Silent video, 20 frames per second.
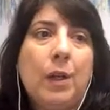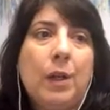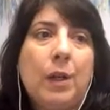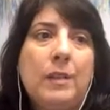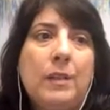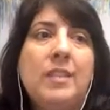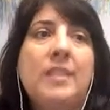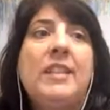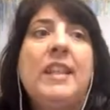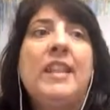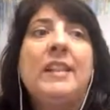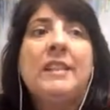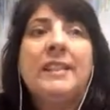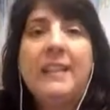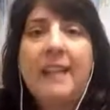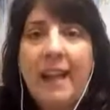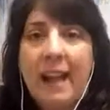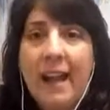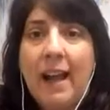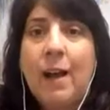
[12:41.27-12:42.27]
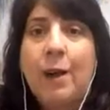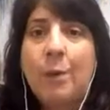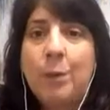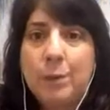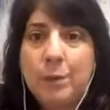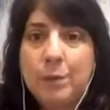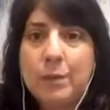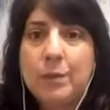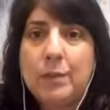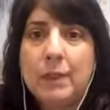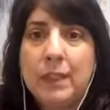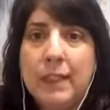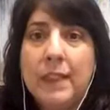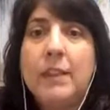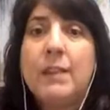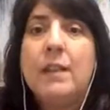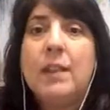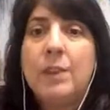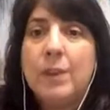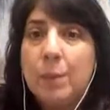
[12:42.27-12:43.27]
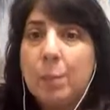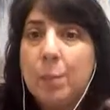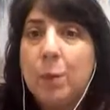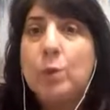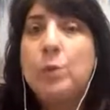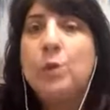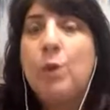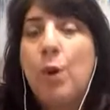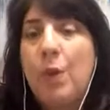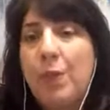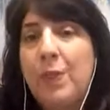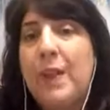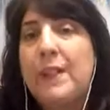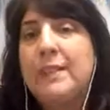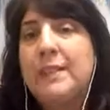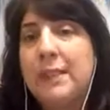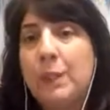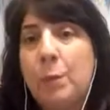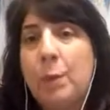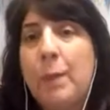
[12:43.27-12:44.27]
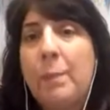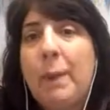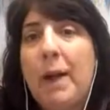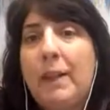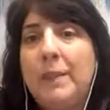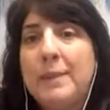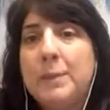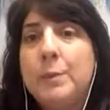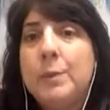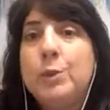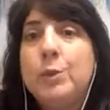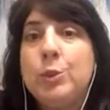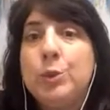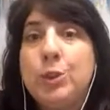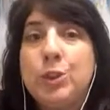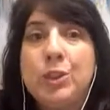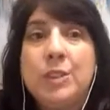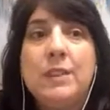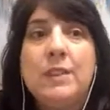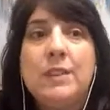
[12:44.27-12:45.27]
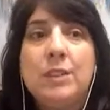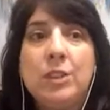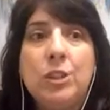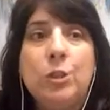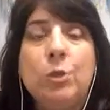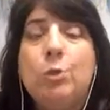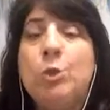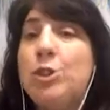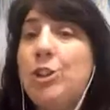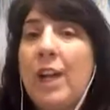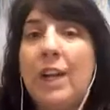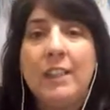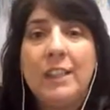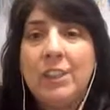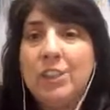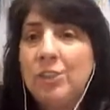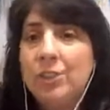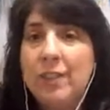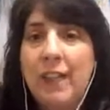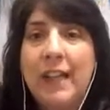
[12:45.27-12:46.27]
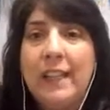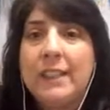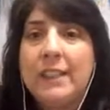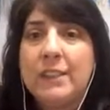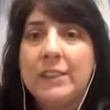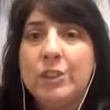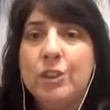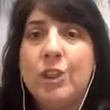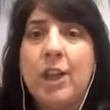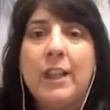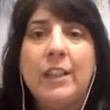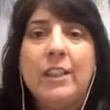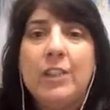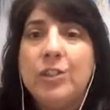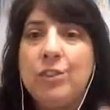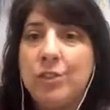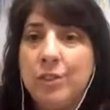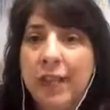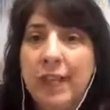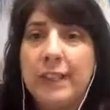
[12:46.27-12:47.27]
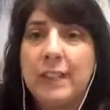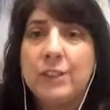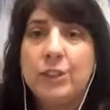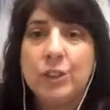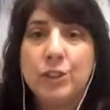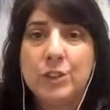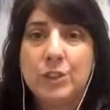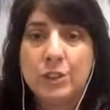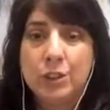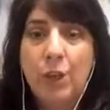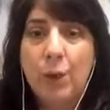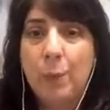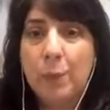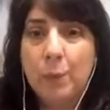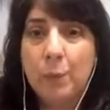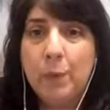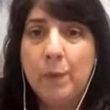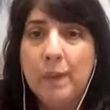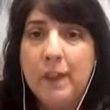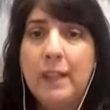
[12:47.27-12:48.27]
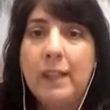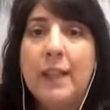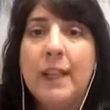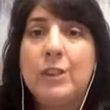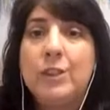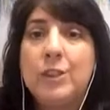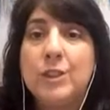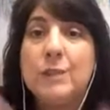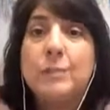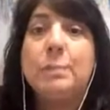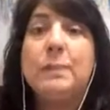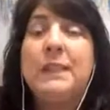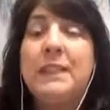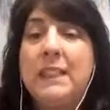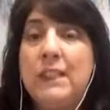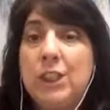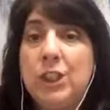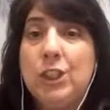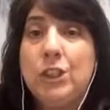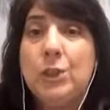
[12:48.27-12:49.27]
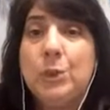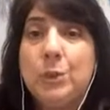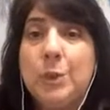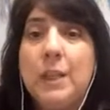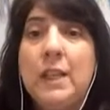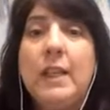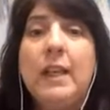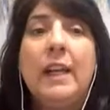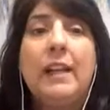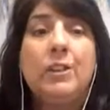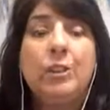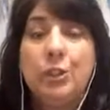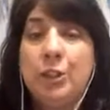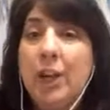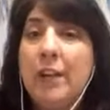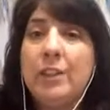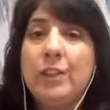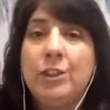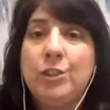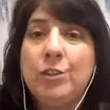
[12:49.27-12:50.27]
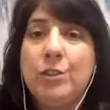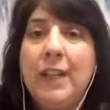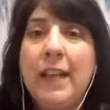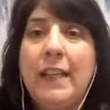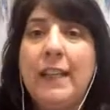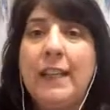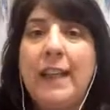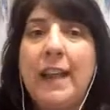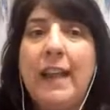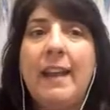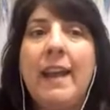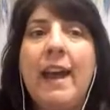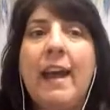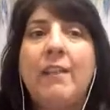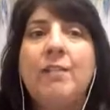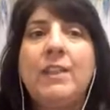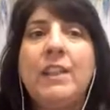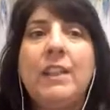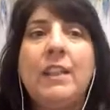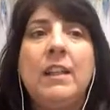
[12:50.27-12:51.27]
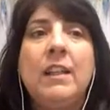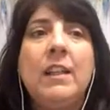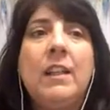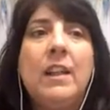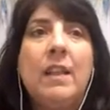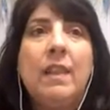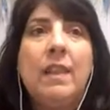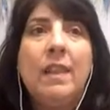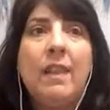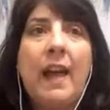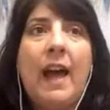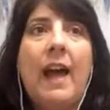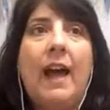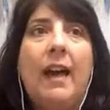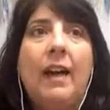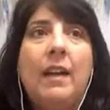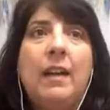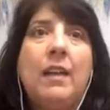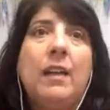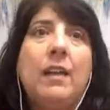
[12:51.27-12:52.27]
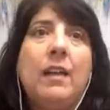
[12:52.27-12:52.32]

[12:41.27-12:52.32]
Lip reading: standing out in the most authentic way possible. So just, shining your light, just going within and just being you and shining your light and having that